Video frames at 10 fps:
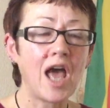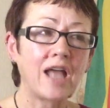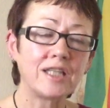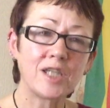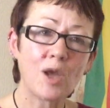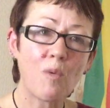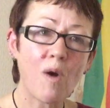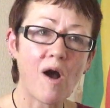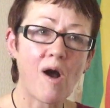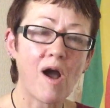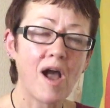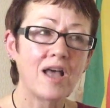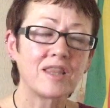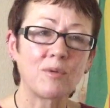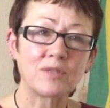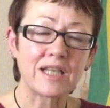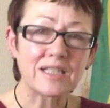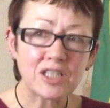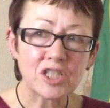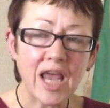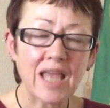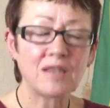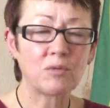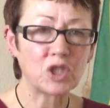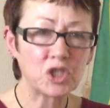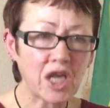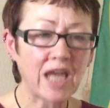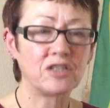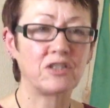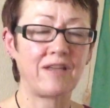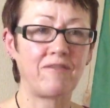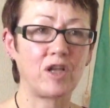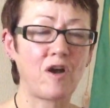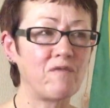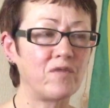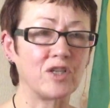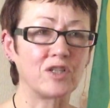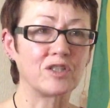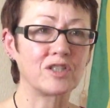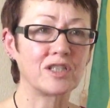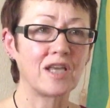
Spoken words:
And you know what, there was a change in the level of confidence.